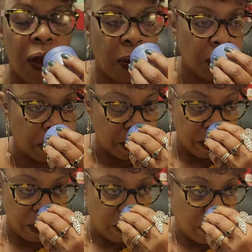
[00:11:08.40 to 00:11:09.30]
know
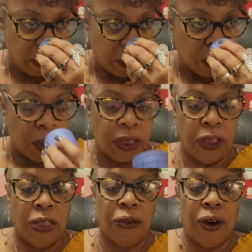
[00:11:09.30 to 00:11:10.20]
what
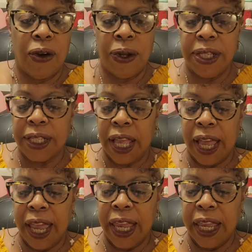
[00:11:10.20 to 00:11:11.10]
the throw is
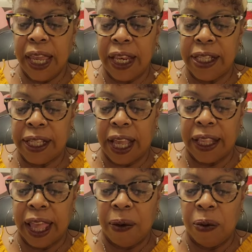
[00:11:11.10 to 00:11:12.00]
like. And it's
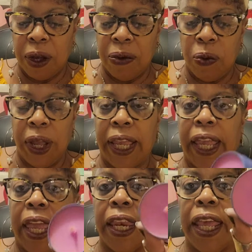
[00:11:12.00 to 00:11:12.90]
got that one wick
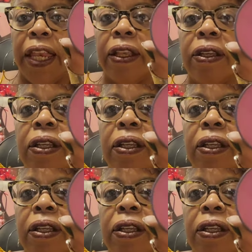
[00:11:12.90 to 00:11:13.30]
in it.